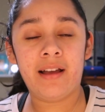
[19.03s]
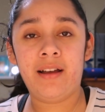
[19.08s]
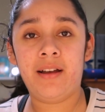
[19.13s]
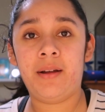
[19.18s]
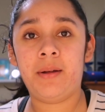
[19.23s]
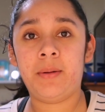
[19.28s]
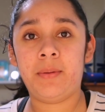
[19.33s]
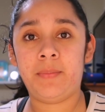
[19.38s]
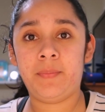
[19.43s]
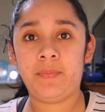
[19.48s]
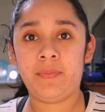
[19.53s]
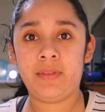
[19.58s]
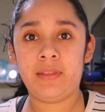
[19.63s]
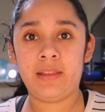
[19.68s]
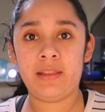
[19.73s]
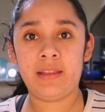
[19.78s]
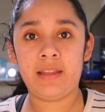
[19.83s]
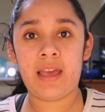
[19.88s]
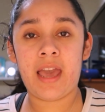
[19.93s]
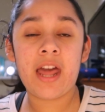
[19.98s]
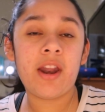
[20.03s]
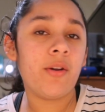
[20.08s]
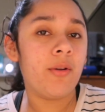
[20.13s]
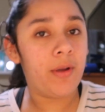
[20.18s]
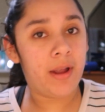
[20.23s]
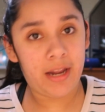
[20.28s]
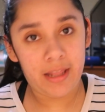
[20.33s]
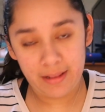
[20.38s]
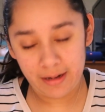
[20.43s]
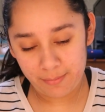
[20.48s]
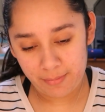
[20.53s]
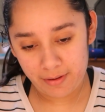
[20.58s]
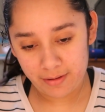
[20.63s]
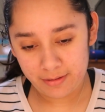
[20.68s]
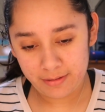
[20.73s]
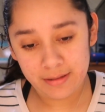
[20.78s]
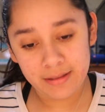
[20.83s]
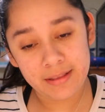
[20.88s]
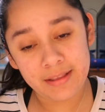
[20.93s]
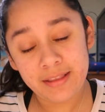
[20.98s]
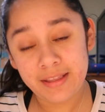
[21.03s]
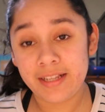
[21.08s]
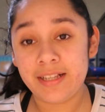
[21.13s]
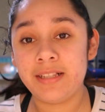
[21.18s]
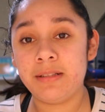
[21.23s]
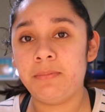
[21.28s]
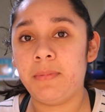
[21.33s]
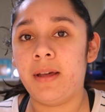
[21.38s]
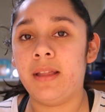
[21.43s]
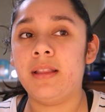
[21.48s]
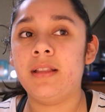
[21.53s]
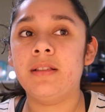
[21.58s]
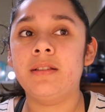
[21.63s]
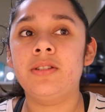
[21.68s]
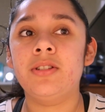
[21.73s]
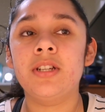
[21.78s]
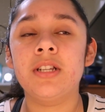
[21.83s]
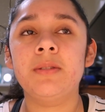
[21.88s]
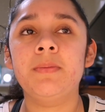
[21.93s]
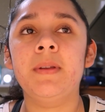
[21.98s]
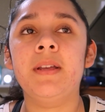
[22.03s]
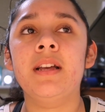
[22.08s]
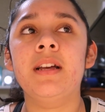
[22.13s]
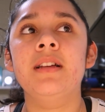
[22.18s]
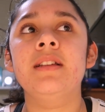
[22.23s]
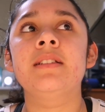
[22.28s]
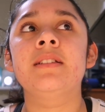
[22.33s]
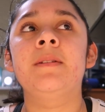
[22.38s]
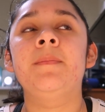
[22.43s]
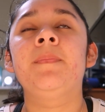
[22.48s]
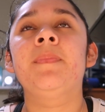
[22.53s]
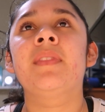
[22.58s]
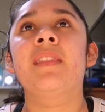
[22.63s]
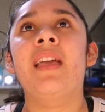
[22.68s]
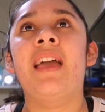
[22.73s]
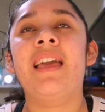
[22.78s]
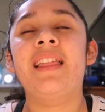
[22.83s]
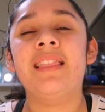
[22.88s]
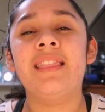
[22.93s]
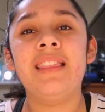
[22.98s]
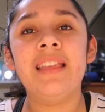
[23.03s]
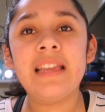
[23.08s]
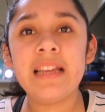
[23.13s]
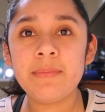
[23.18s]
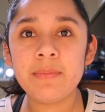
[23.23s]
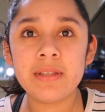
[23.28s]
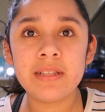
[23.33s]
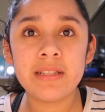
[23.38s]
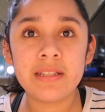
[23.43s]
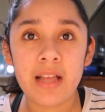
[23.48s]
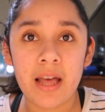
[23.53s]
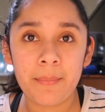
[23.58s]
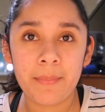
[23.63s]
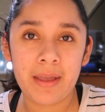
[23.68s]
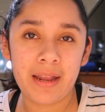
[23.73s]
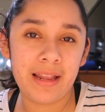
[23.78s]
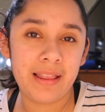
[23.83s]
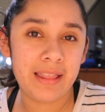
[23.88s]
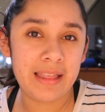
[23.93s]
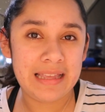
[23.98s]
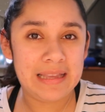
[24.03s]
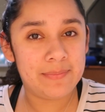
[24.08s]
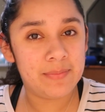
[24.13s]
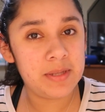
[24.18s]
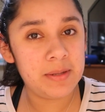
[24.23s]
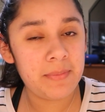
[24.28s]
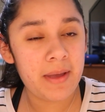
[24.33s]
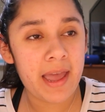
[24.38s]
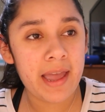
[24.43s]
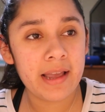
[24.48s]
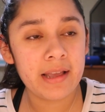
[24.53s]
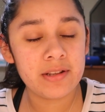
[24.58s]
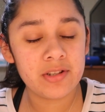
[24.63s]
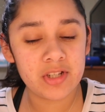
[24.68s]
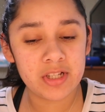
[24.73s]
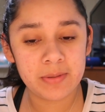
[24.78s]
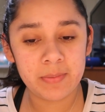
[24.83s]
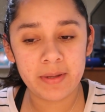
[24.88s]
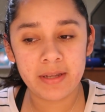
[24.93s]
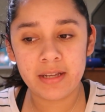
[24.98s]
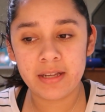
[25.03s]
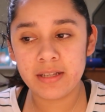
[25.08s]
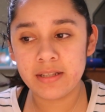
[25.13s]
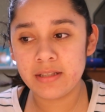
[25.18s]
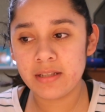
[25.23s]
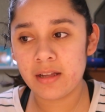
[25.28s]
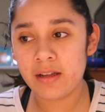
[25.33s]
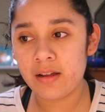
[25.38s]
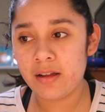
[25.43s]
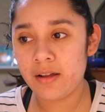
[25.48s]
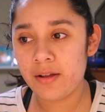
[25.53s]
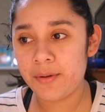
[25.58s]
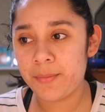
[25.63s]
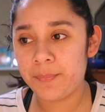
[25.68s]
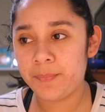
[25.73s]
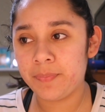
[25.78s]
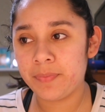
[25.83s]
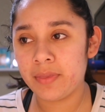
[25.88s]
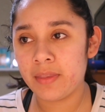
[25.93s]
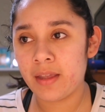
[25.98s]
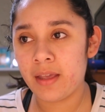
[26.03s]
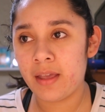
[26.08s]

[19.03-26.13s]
I don't know anything about it this month, just because I think I'm gonna stop getting the Ipsy bag, just because I'm